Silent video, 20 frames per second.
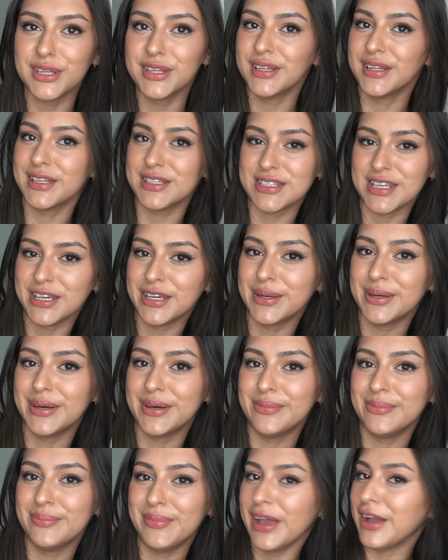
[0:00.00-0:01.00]
the
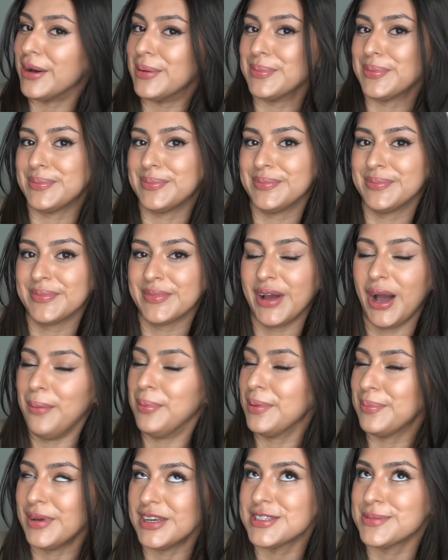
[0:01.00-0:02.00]
Latina makeup,
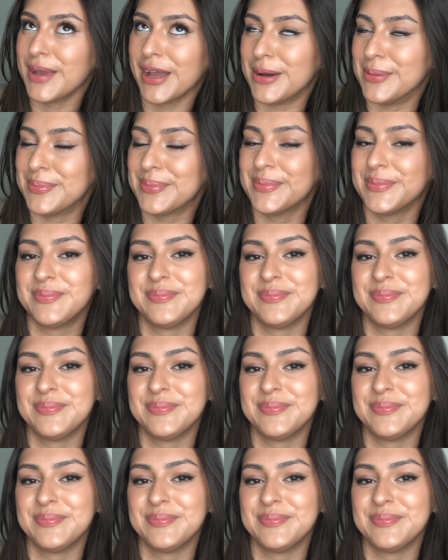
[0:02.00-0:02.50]
copy paste makeup.